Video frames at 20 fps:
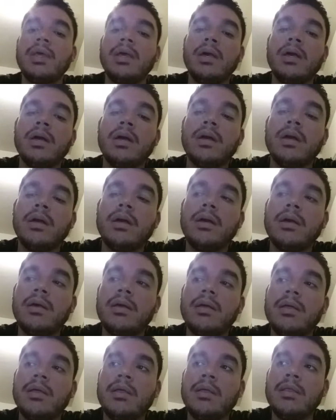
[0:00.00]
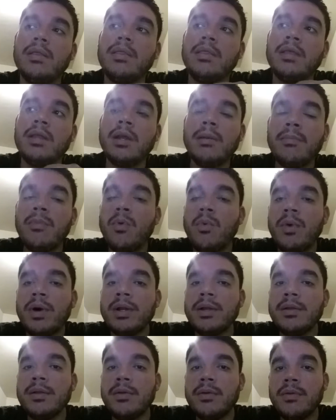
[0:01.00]
The number
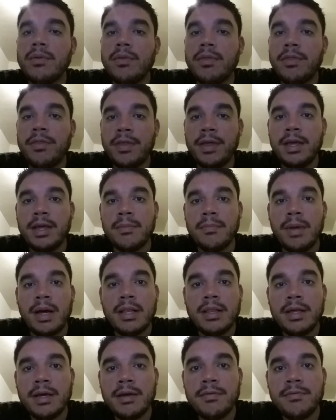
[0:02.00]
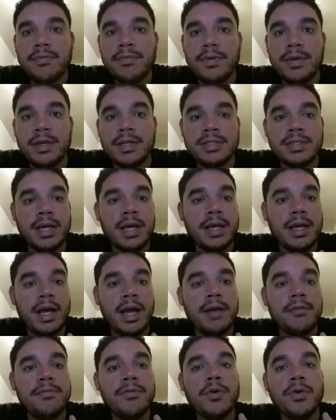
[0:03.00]
one thing in my life is
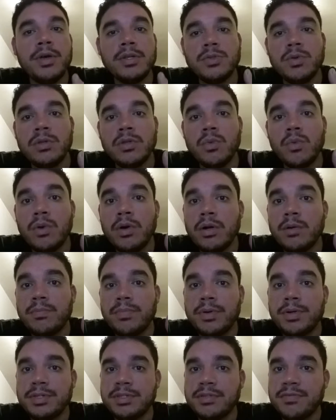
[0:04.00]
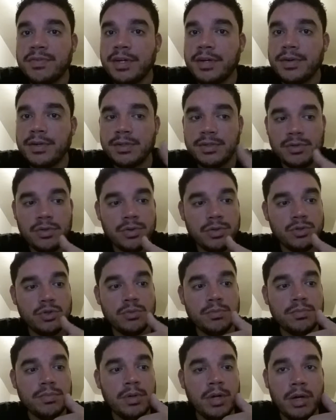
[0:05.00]
I focus on the word perseverance, or
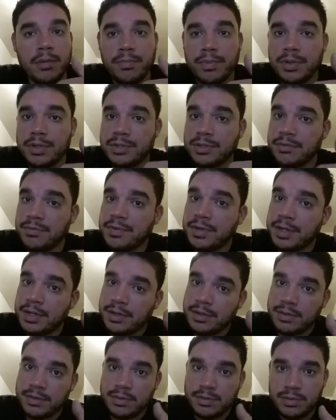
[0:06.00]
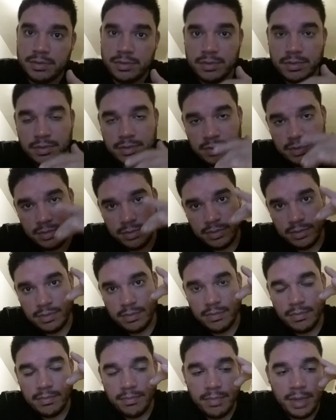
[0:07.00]
to persevere, to
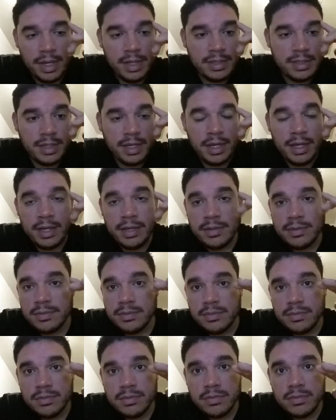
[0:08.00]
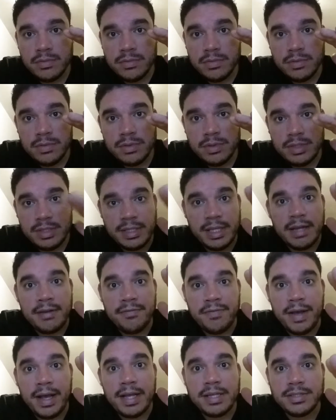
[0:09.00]
maintain
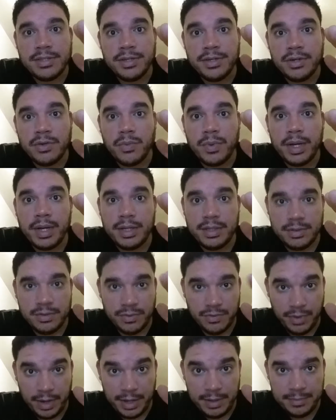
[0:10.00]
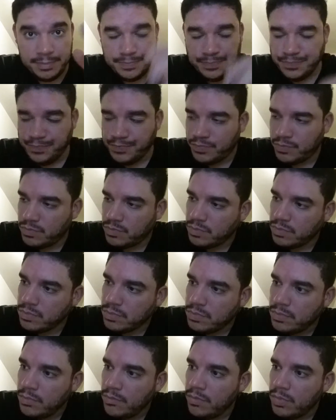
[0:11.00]
steadfast in your ways, right?
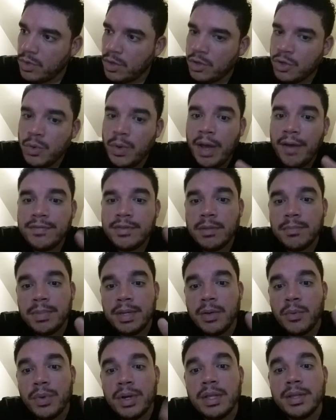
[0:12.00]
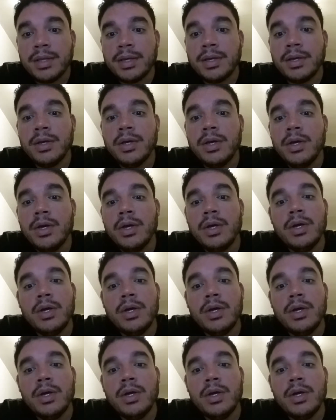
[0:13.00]
You have to be willing